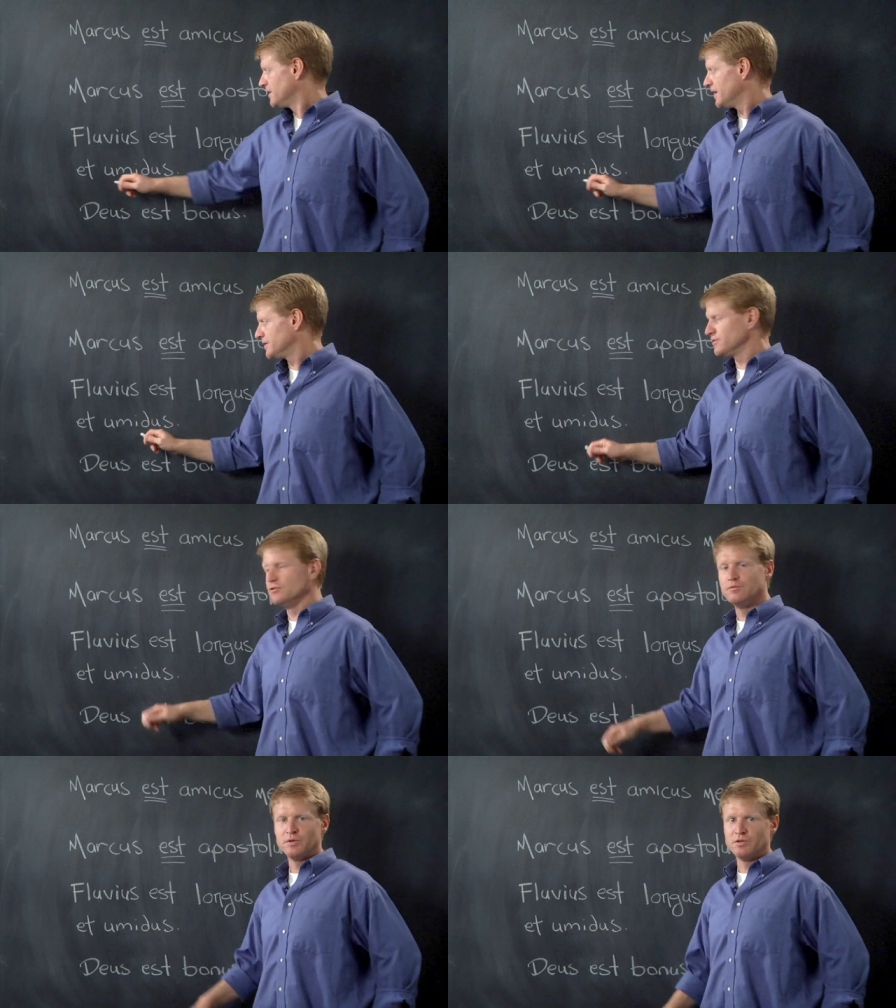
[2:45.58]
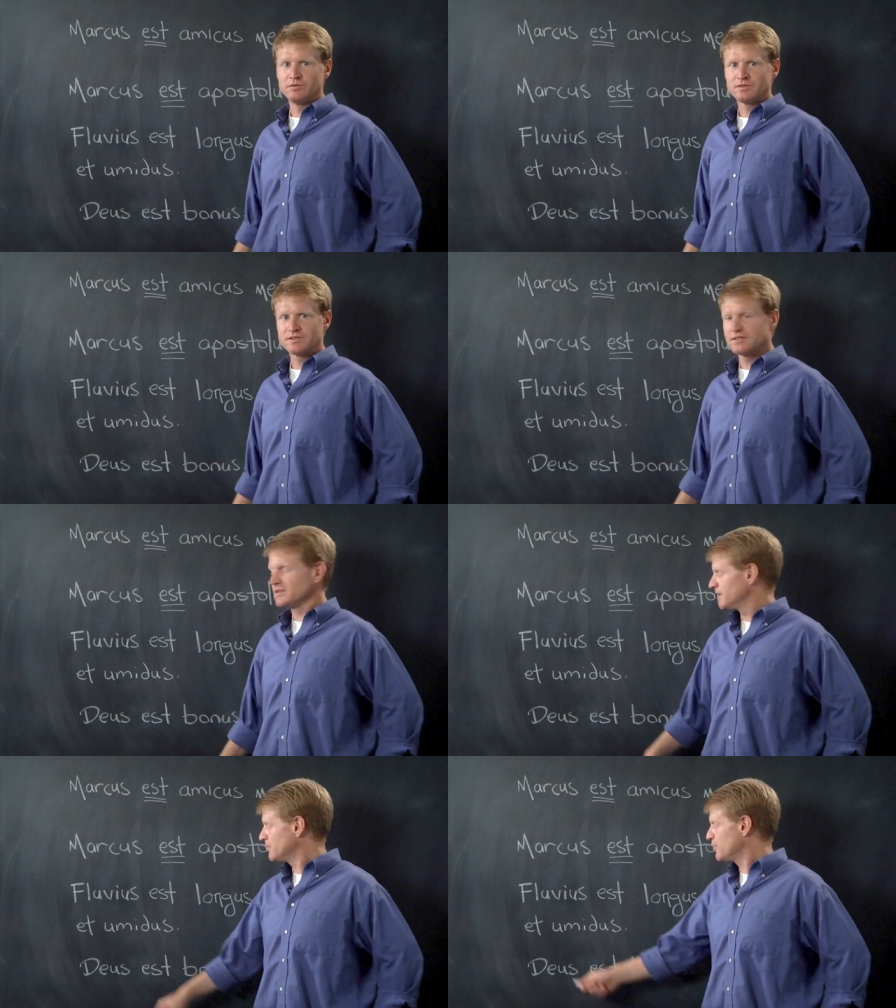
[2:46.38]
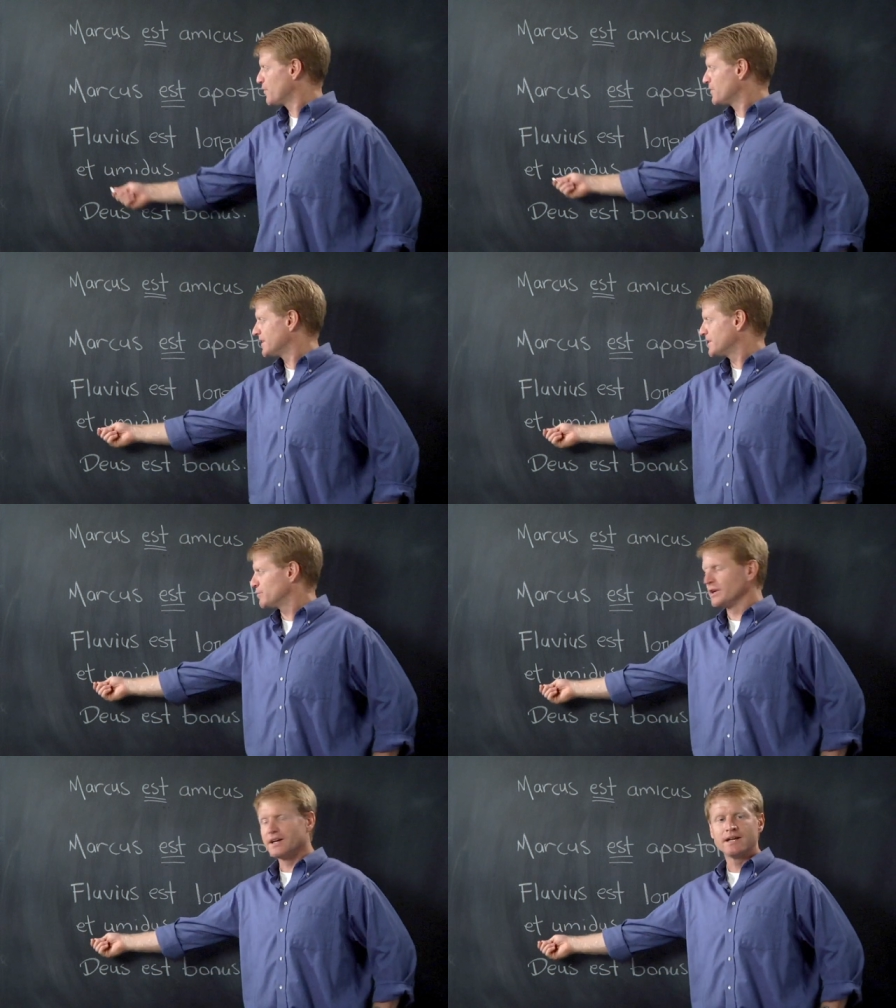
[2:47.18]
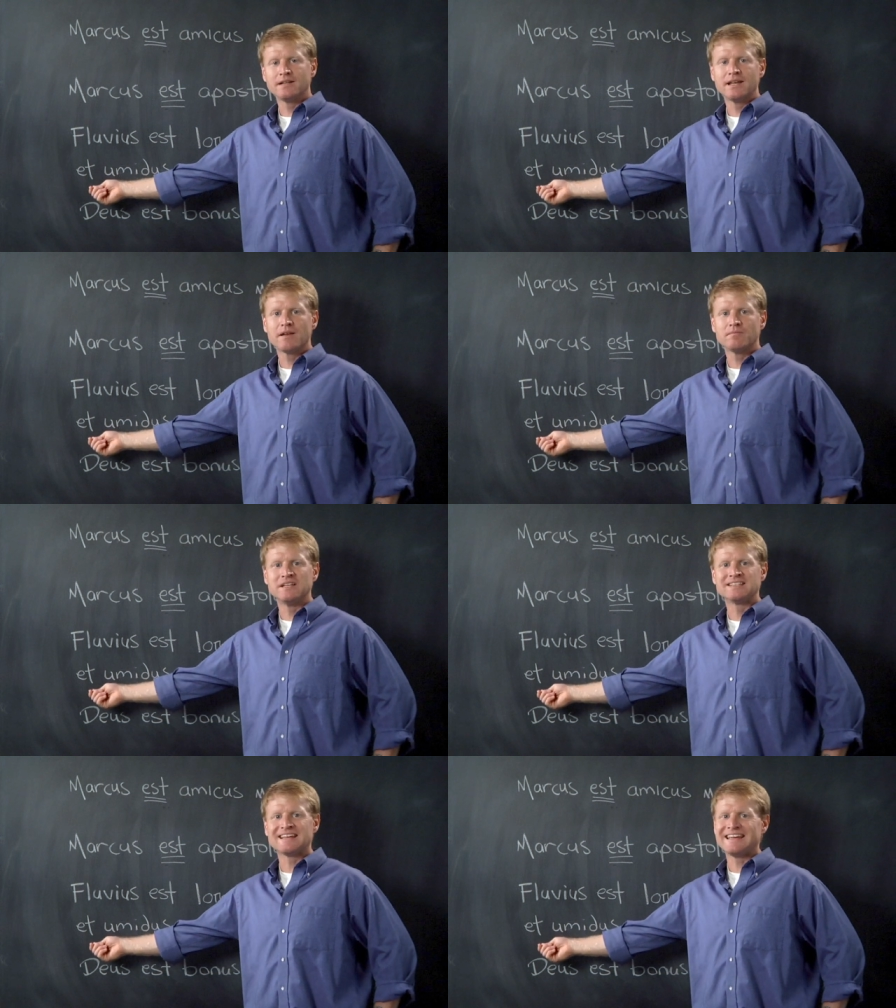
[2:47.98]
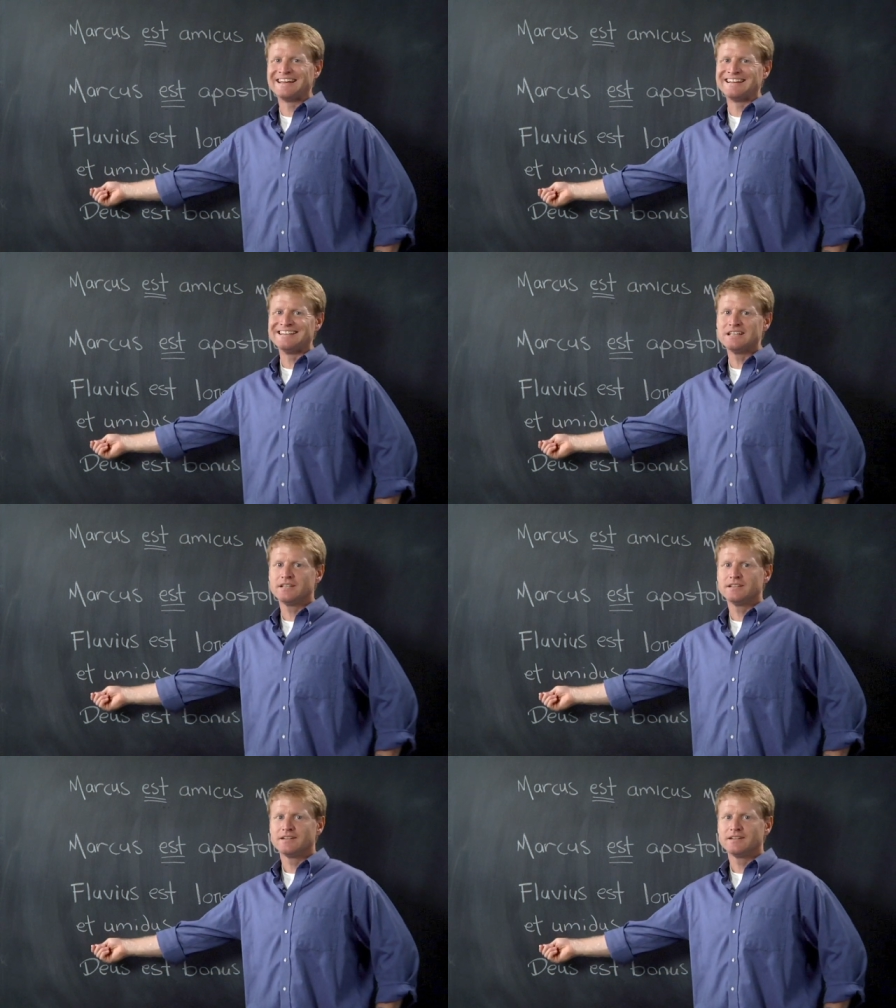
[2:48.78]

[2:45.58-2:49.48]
et umidus. I don't know if we've had that word. Et, et means and.